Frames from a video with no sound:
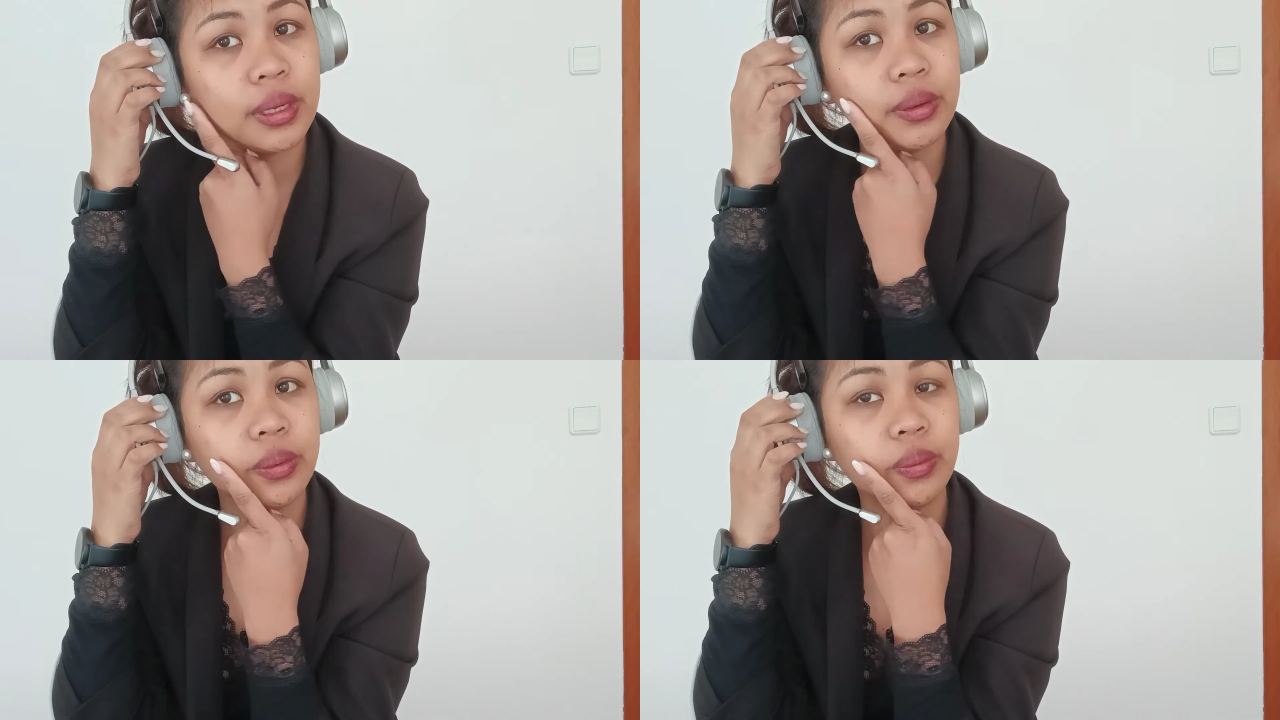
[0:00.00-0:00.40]

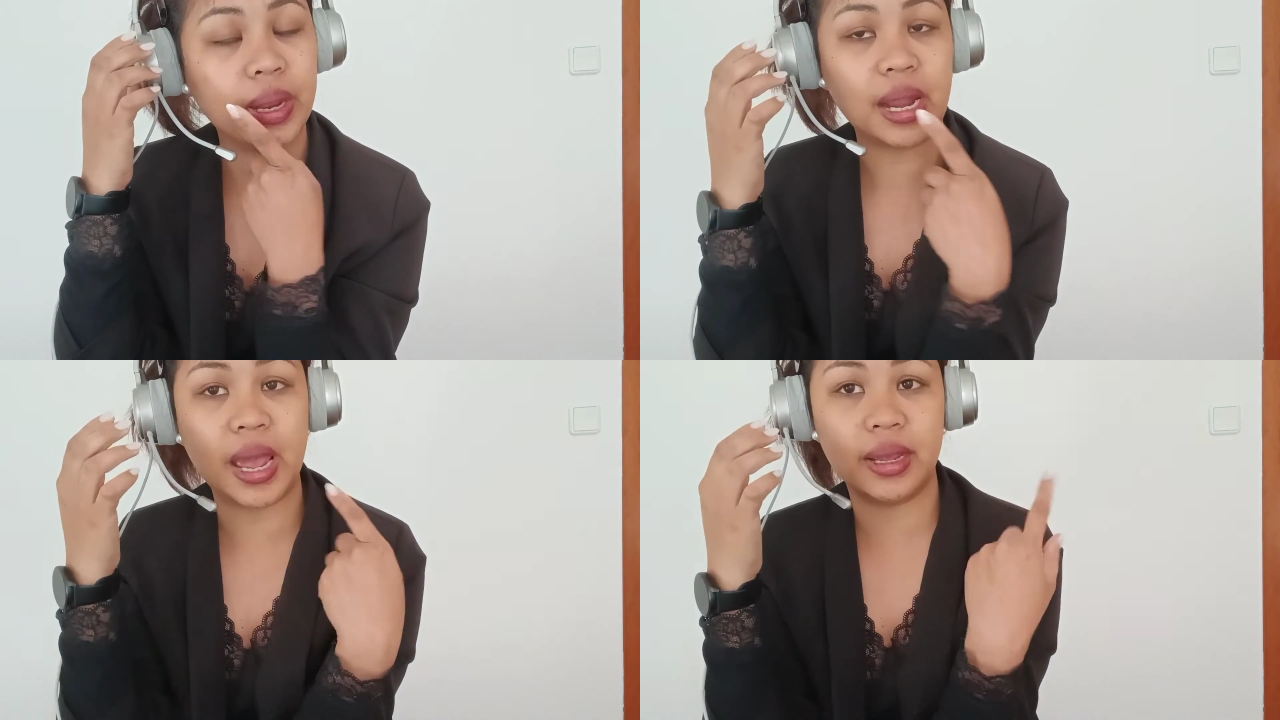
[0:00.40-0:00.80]

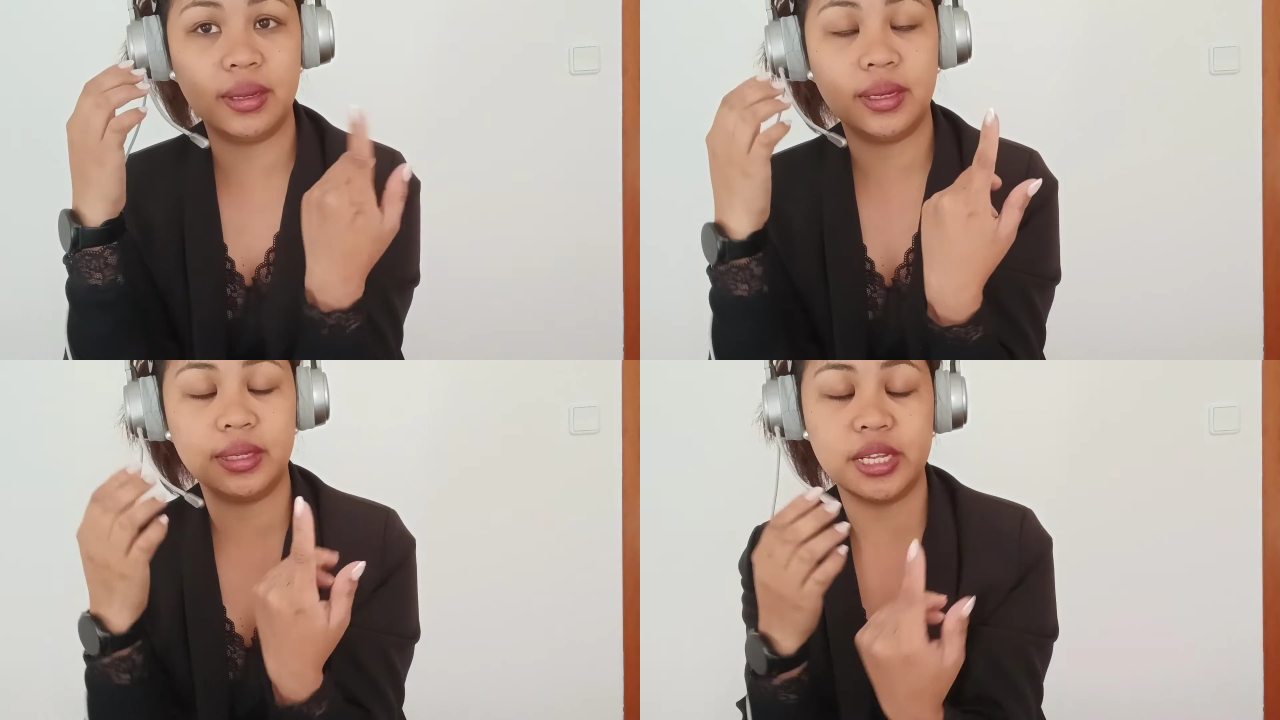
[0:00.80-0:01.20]
when
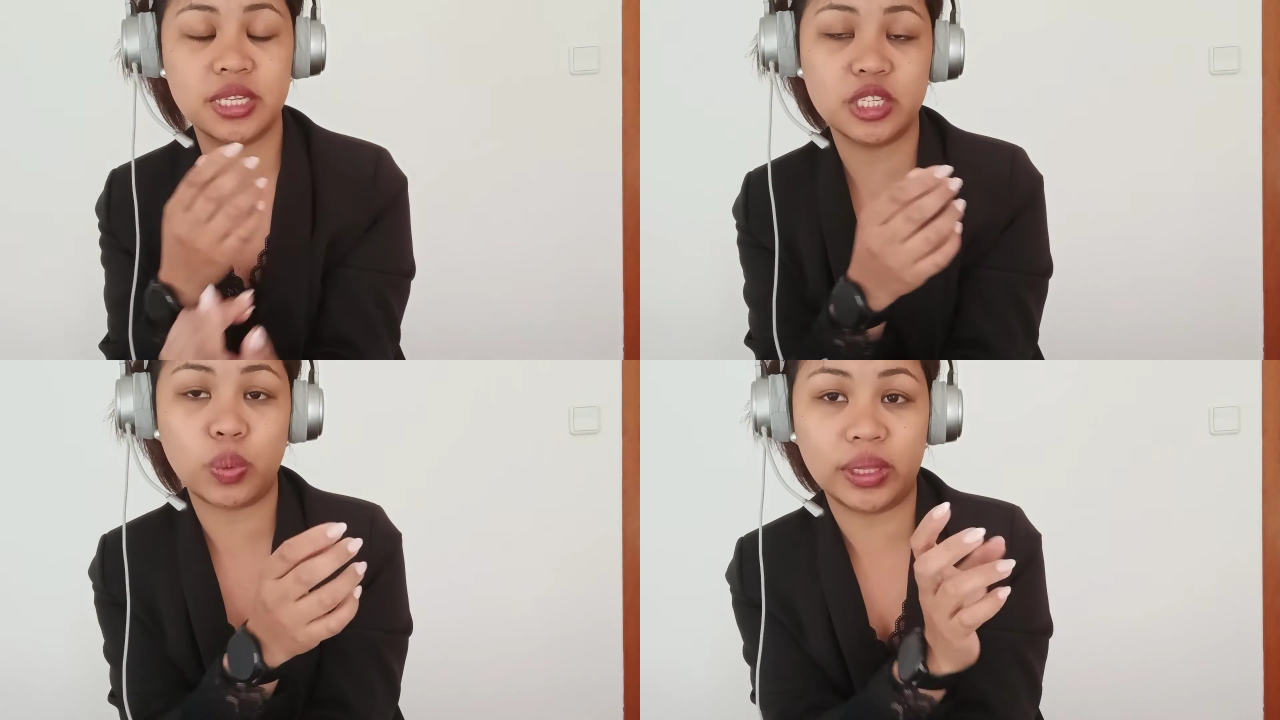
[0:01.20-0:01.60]
I
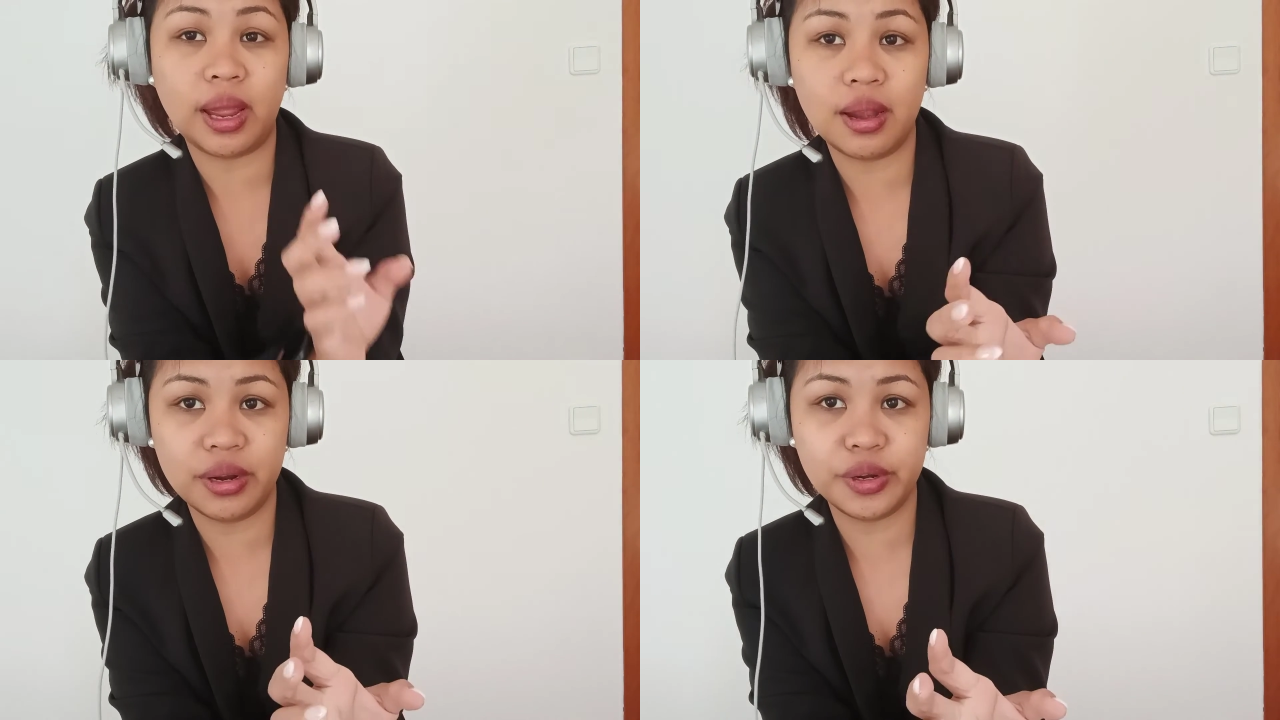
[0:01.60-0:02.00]
this is what
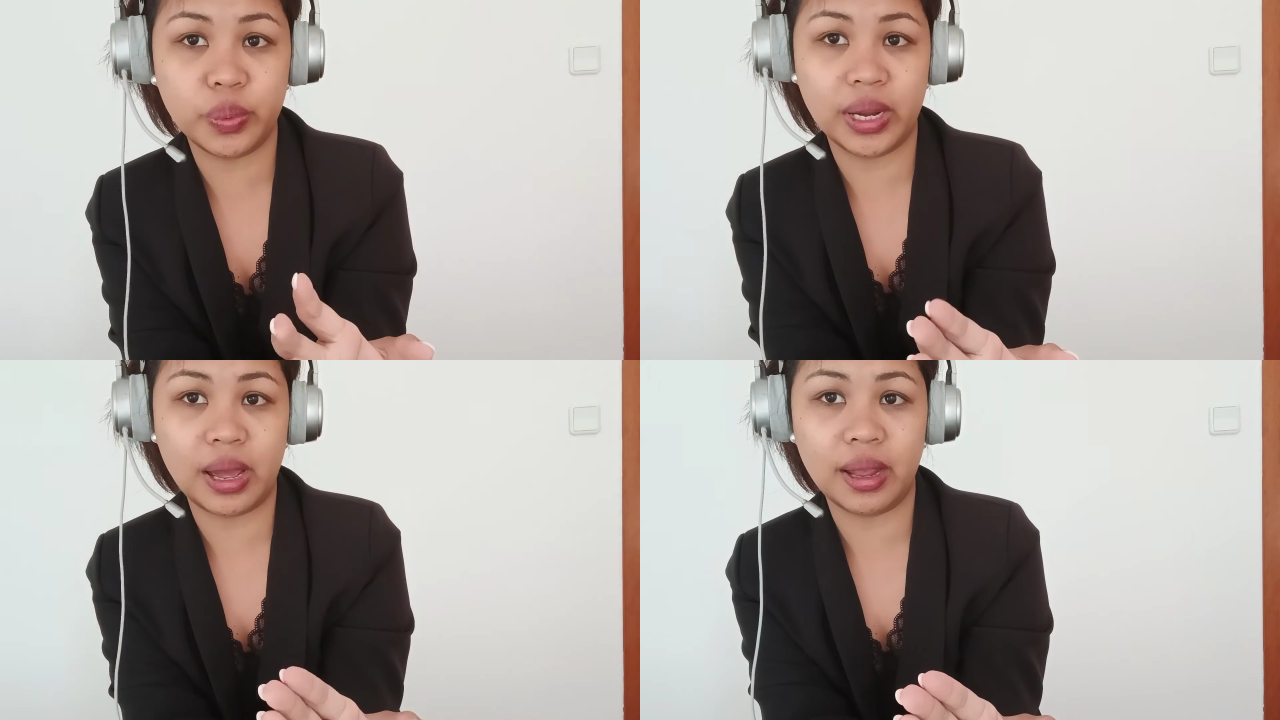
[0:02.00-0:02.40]
I learned
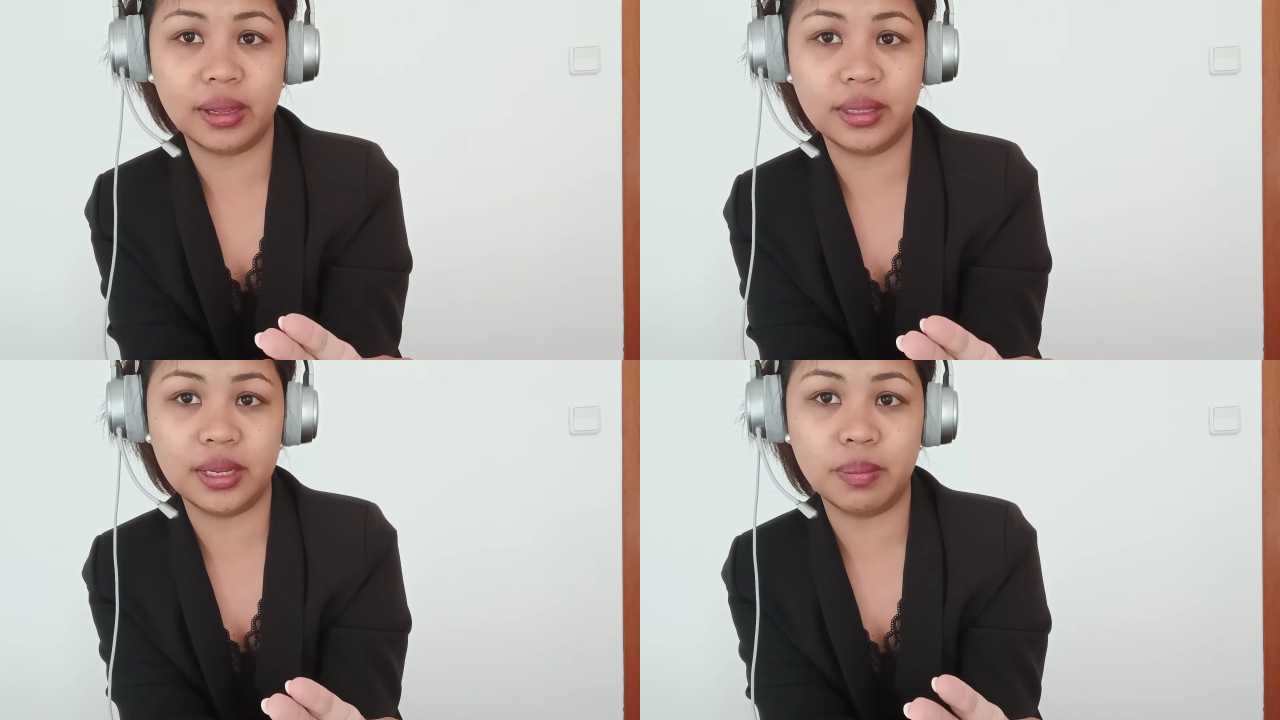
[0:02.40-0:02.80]
when
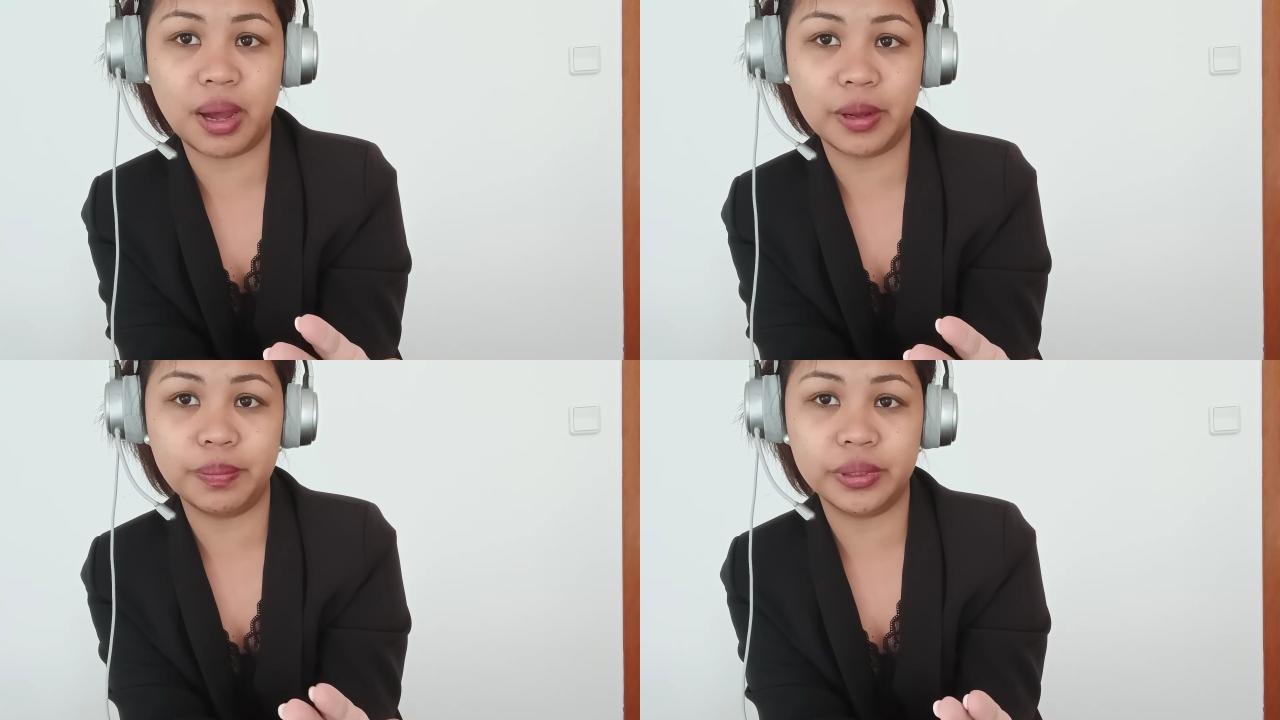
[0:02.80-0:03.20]
I did
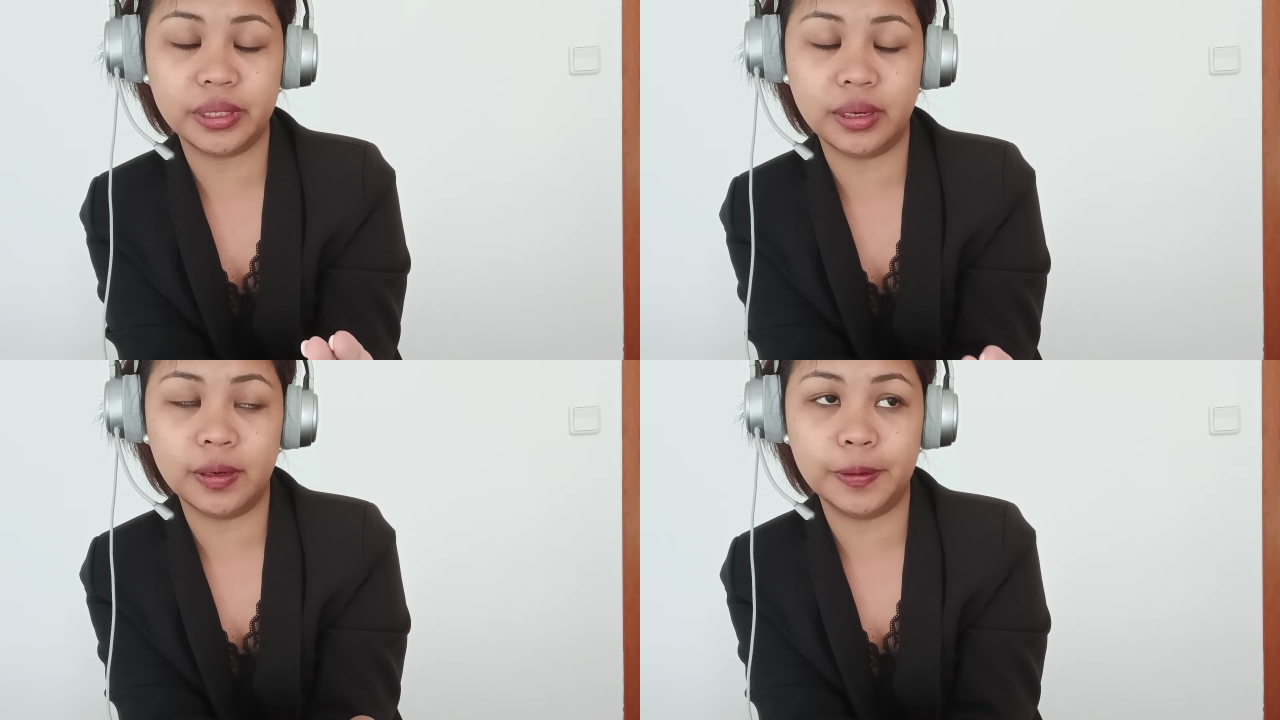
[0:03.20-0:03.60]
my
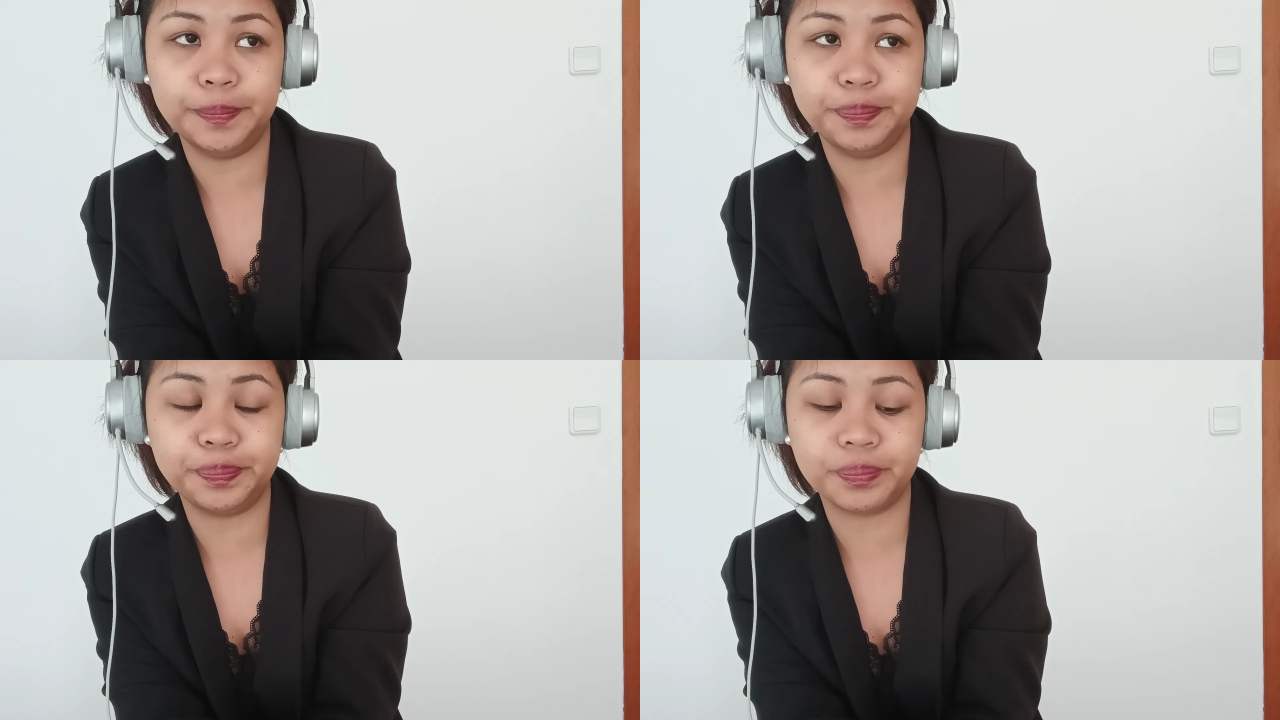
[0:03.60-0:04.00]

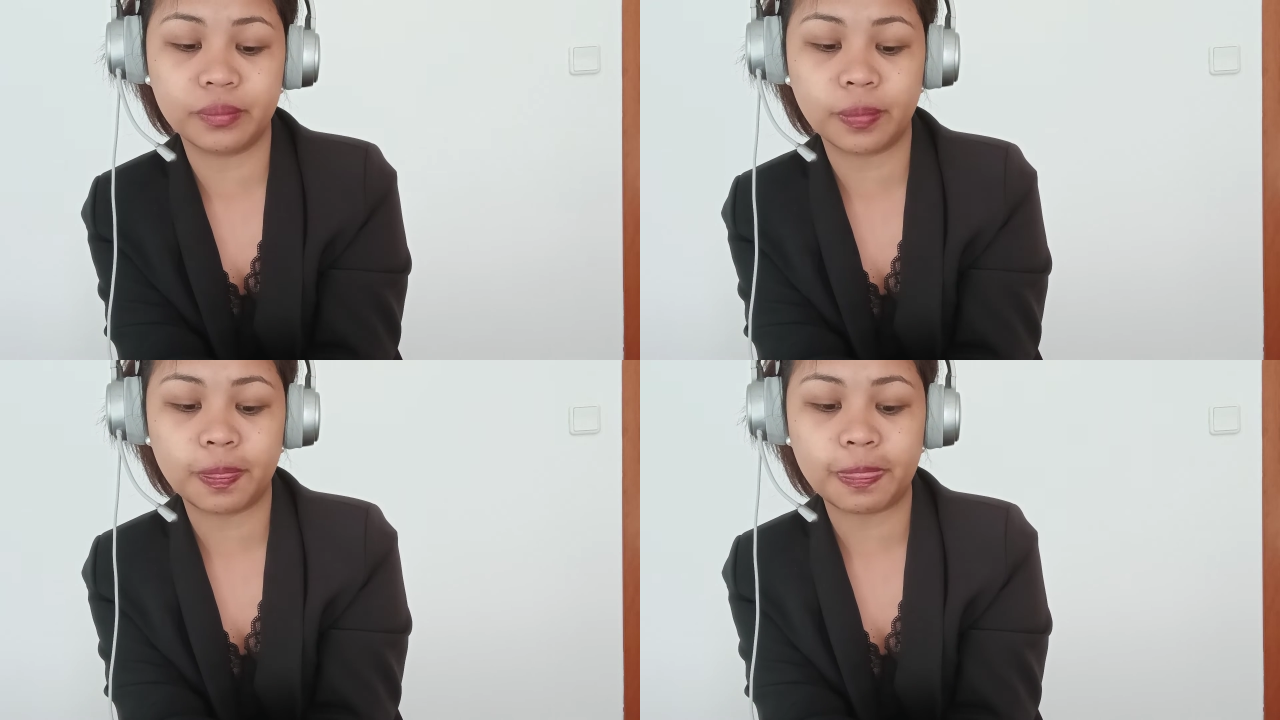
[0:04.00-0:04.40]
um,